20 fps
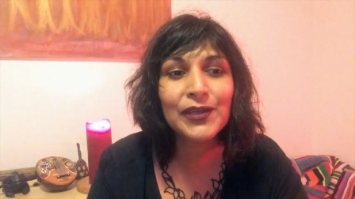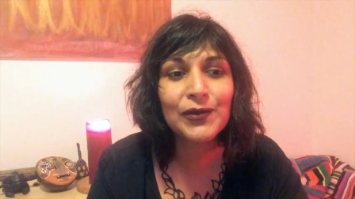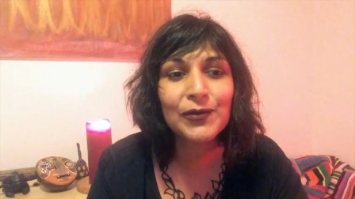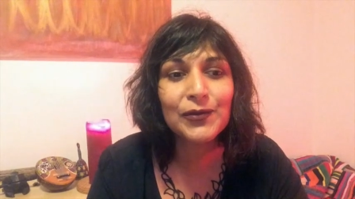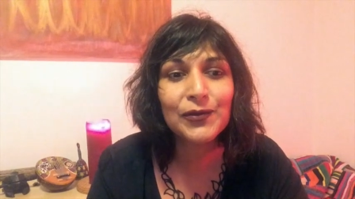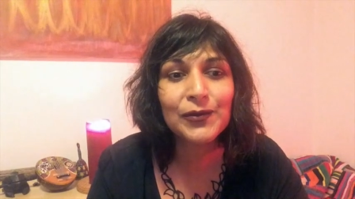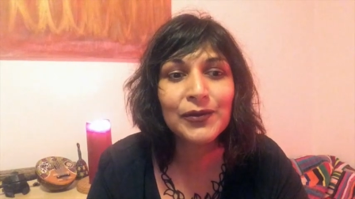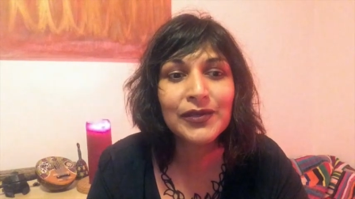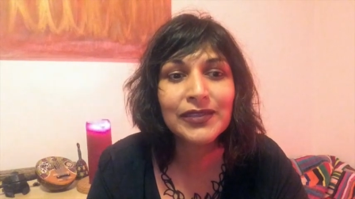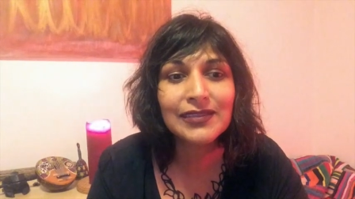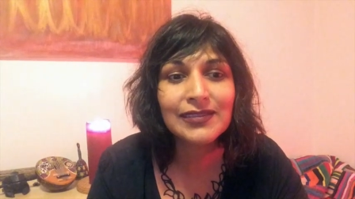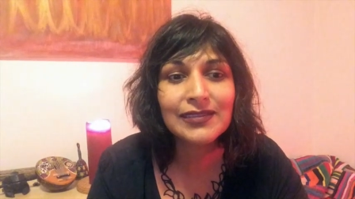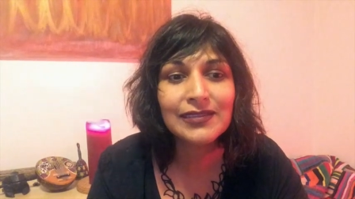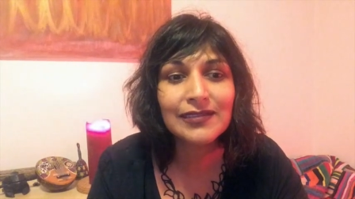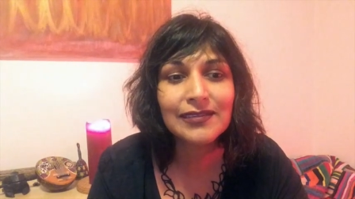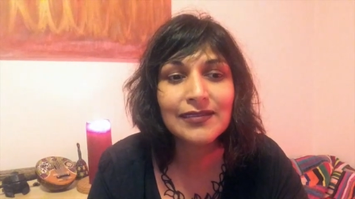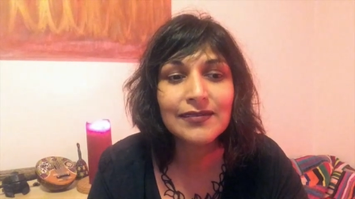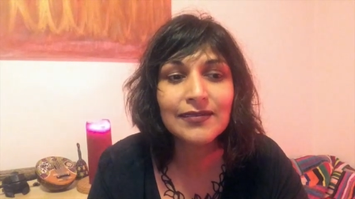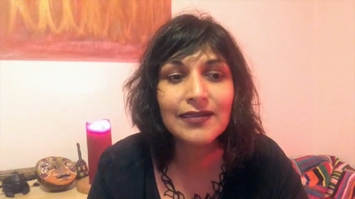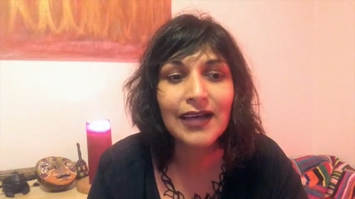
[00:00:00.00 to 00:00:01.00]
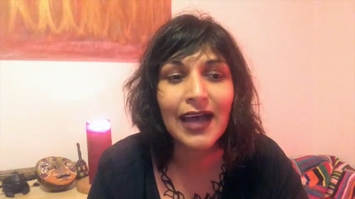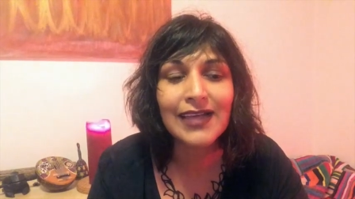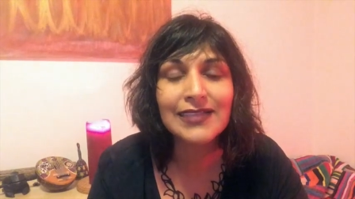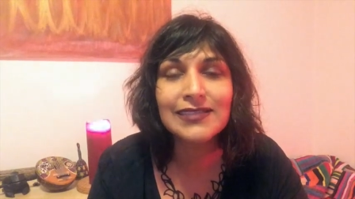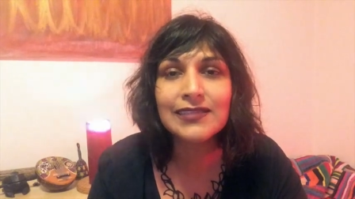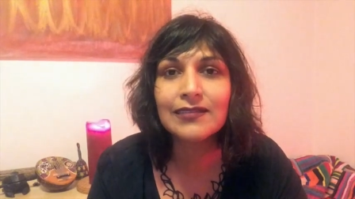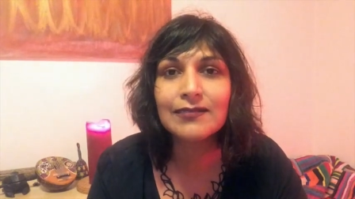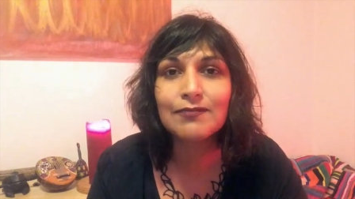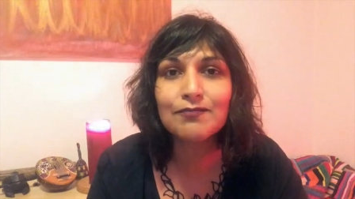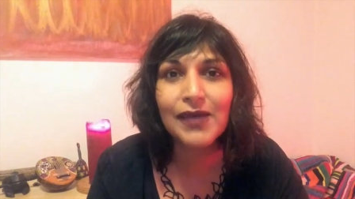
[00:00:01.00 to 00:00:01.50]
know, with the
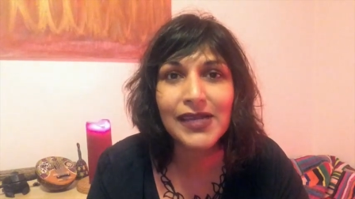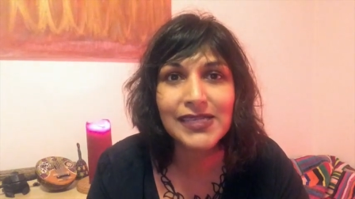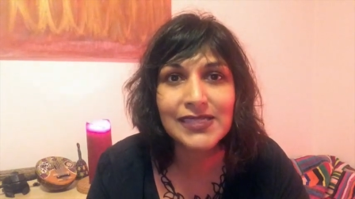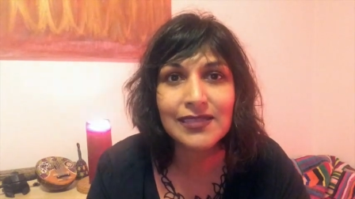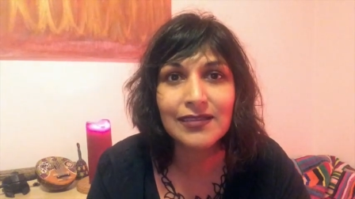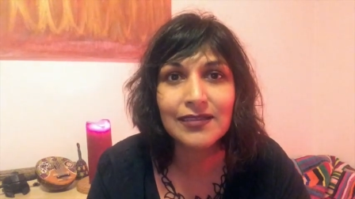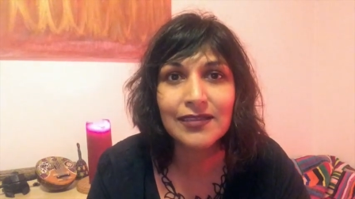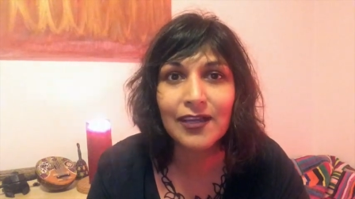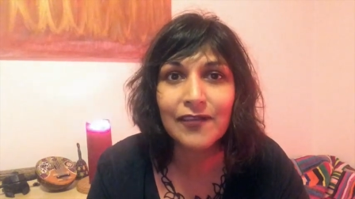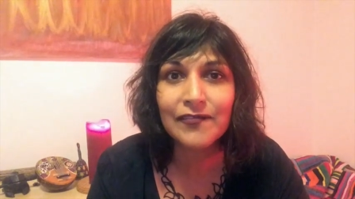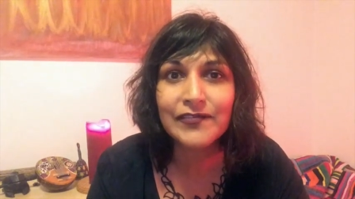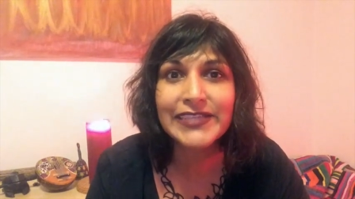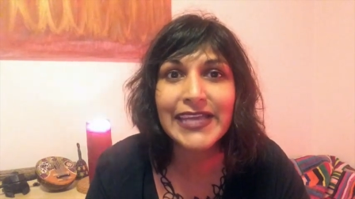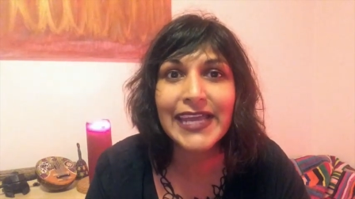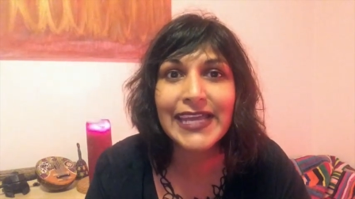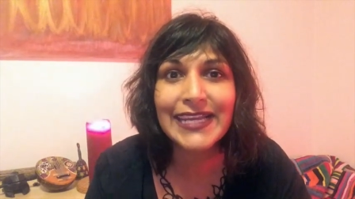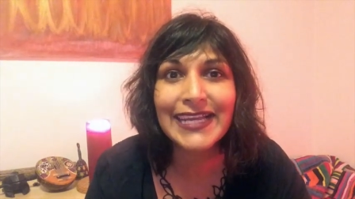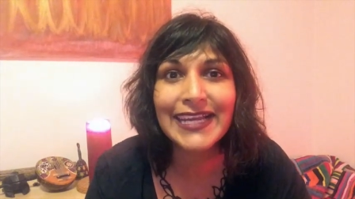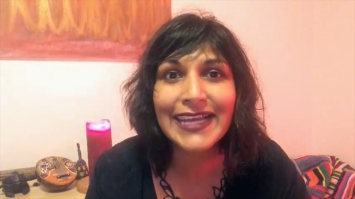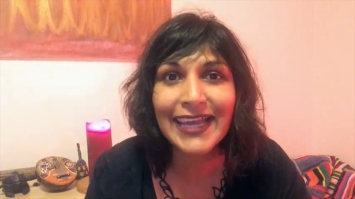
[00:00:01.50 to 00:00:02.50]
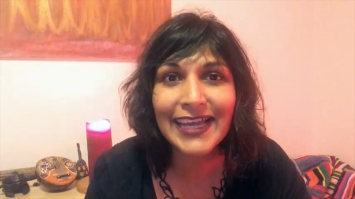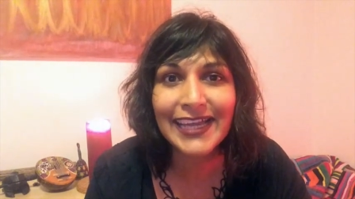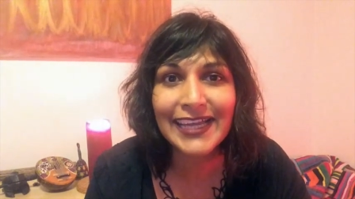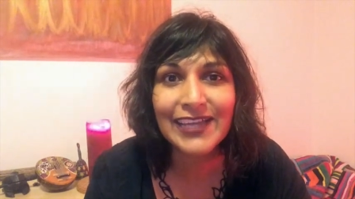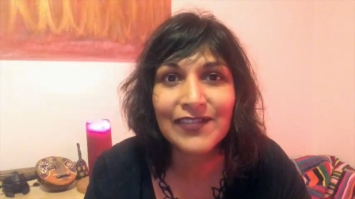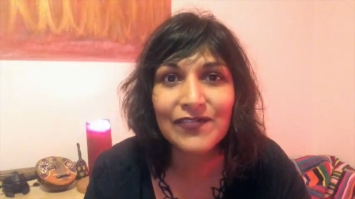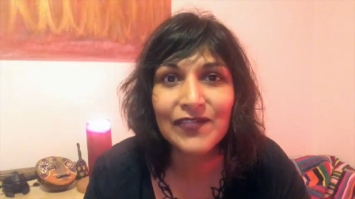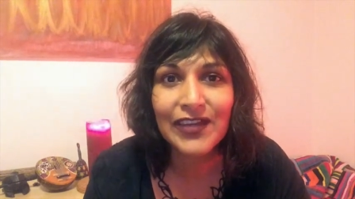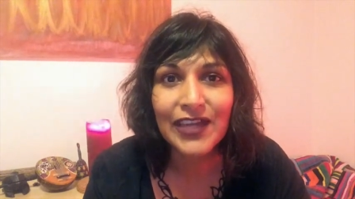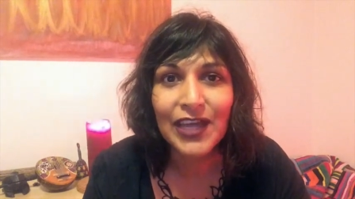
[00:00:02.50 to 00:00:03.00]
hustle and bustle of daily
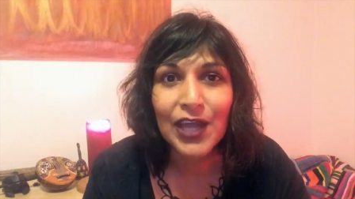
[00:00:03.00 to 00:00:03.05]
life,